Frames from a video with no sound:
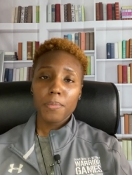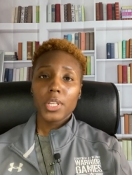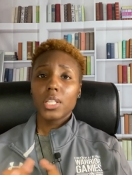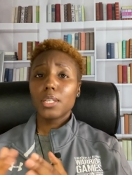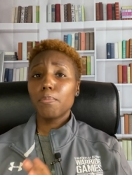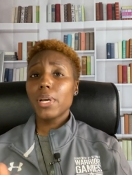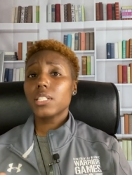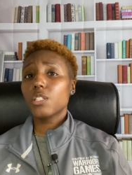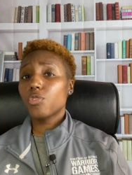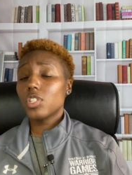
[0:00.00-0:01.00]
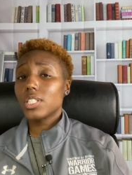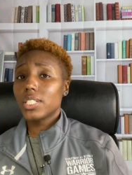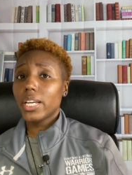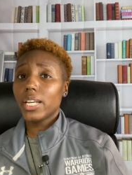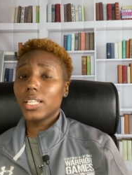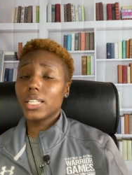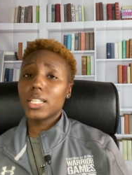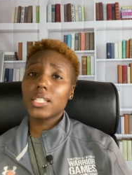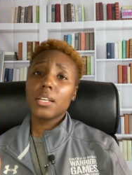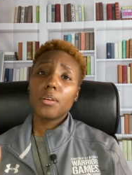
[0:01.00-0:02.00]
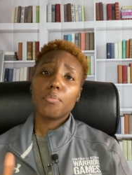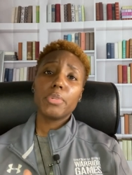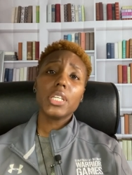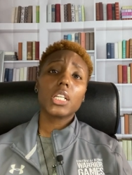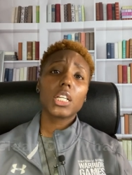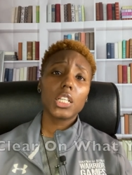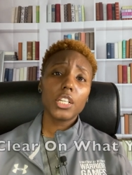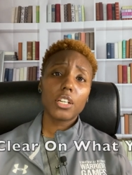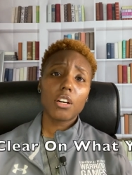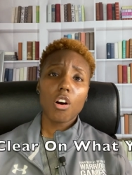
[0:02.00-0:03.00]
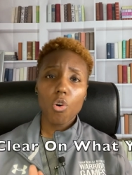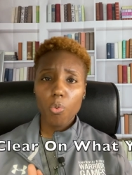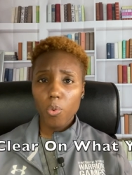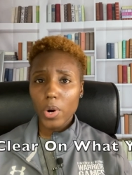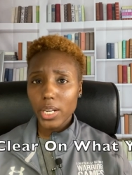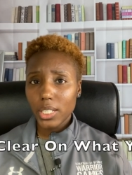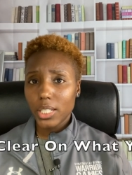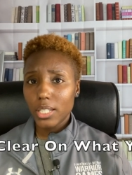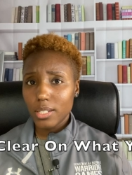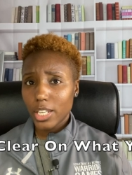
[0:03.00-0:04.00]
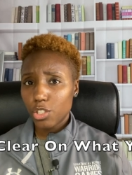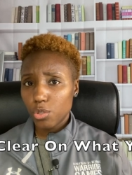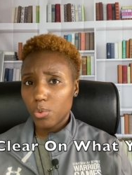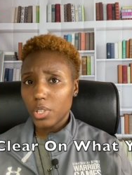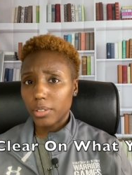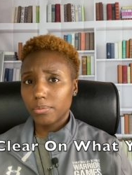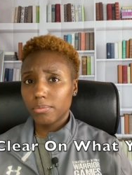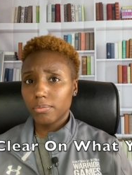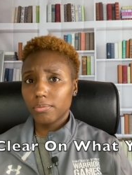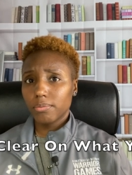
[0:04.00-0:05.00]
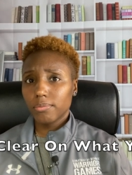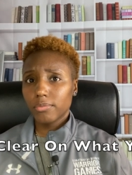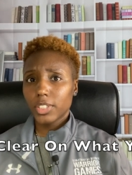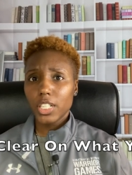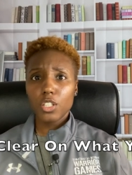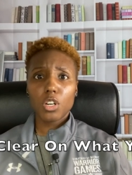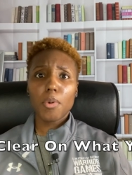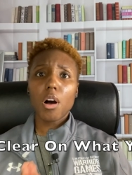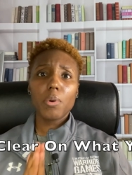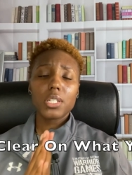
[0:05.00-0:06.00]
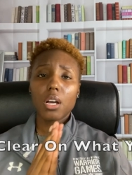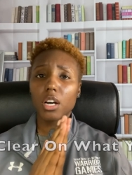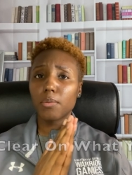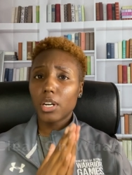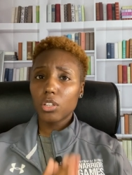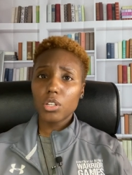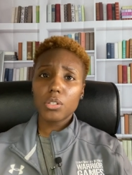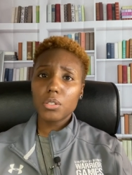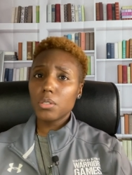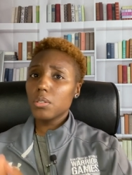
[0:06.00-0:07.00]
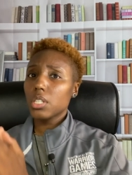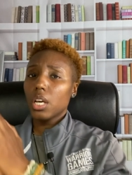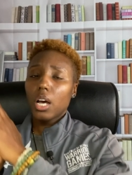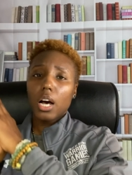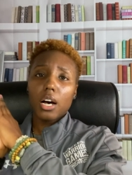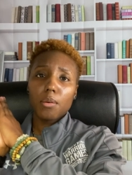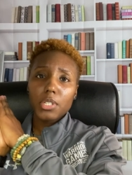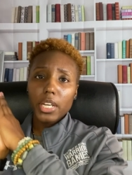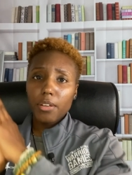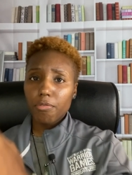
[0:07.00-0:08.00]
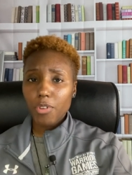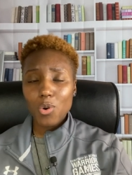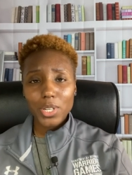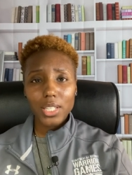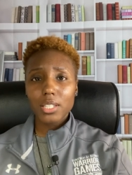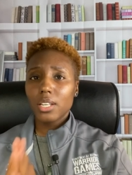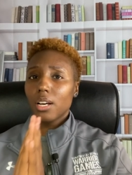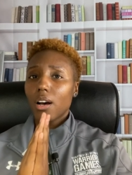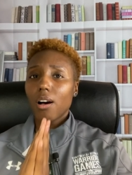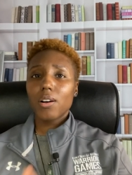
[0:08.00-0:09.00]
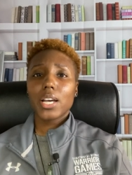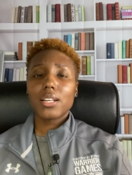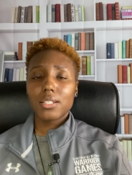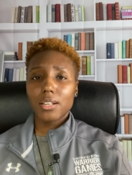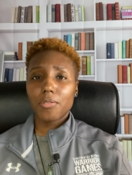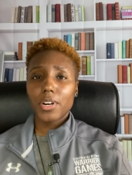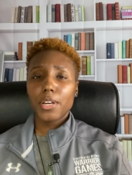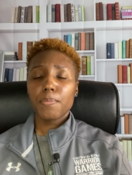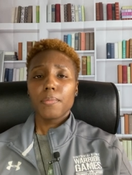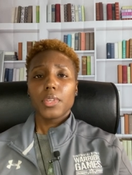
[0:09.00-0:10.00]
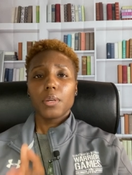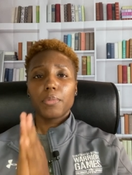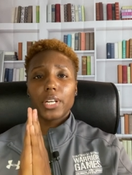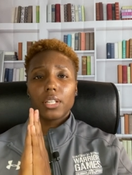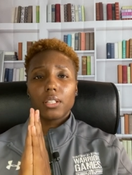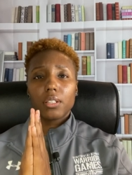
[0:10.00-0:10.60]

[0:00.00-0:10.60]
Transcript: The message for today is be clear on what it is that you want. Now, you know, I'm always talking about goals, staying focused, all kind of stuff, right? But